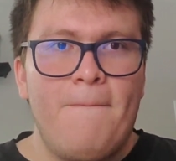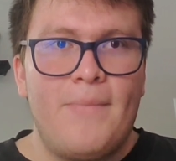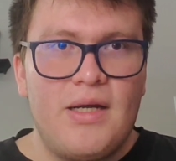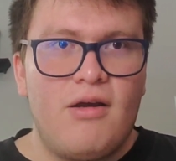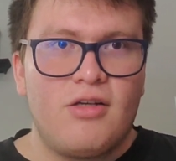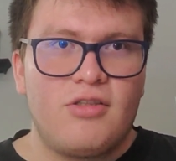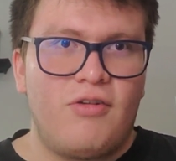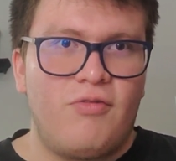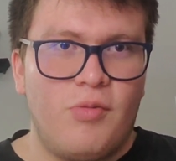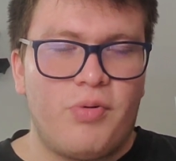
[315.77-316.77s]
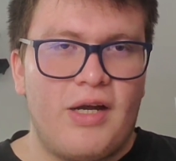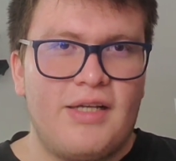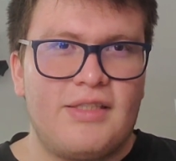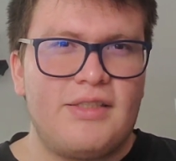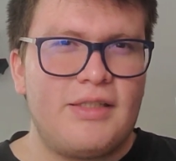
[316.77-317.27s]
But also full
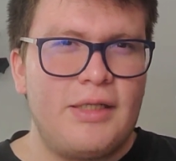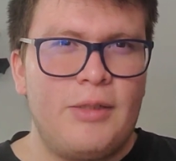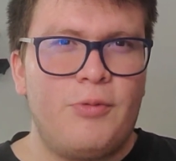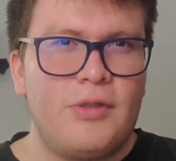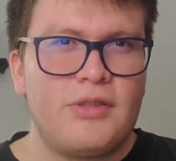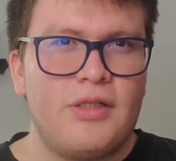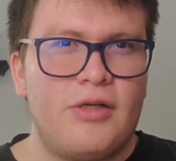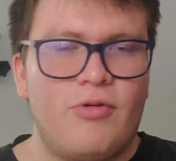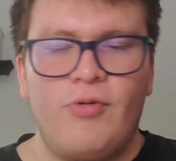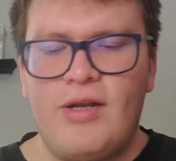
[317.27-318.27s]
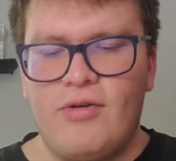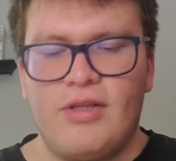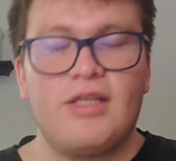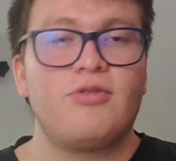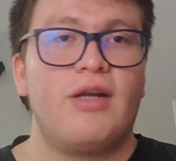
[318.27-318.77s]
price, it was a little. Oh,
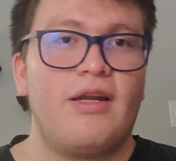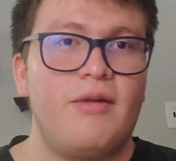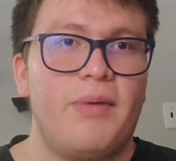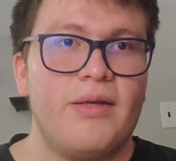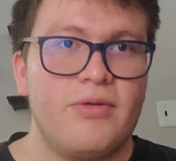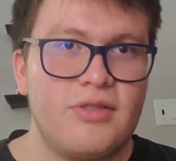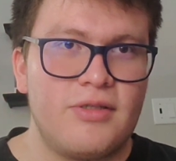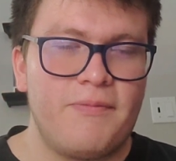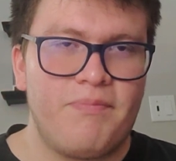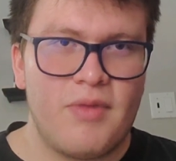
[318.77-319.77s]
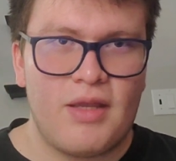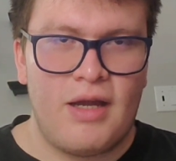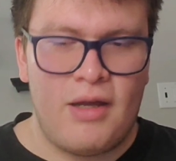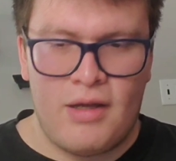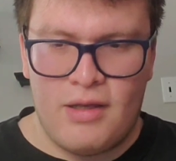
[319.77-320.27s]
this one I did buy used.
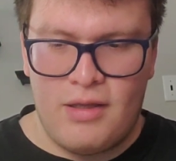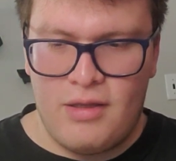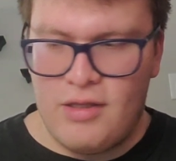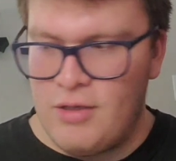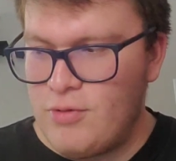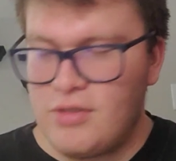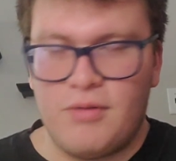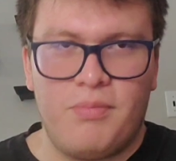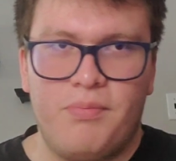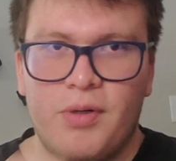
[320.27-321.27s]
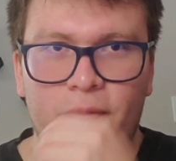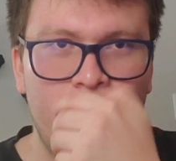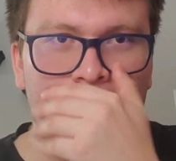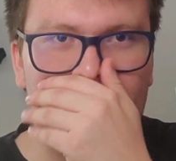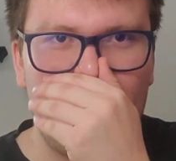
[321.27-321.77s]
It was the purple
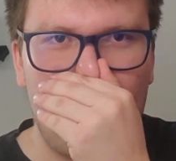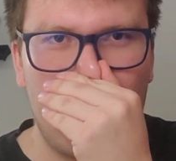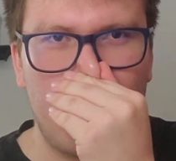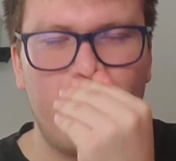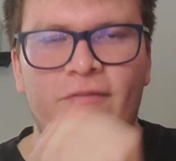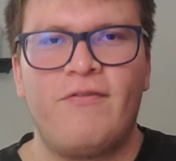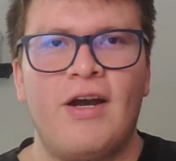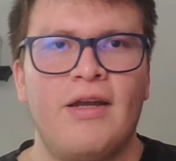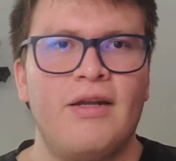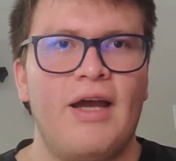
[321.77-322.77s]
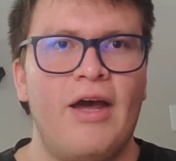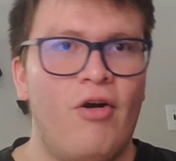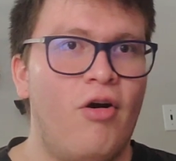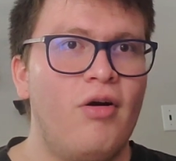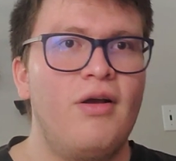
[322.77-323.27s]
one that I couldn't find at
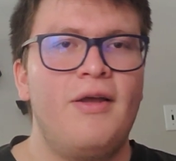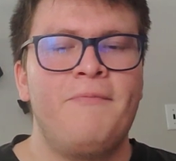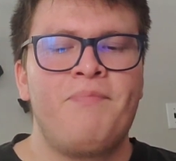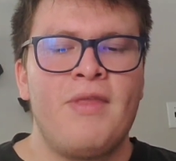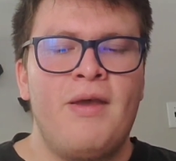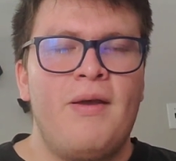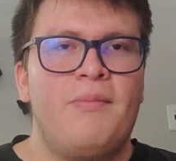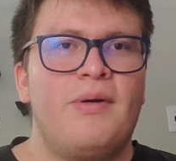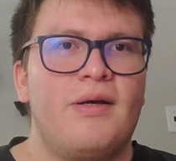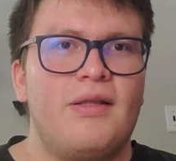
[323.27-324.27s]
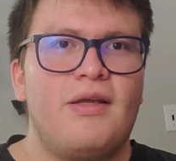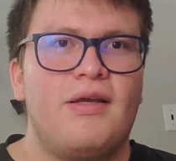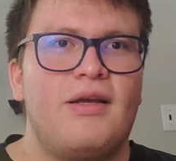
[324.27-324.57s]
all, but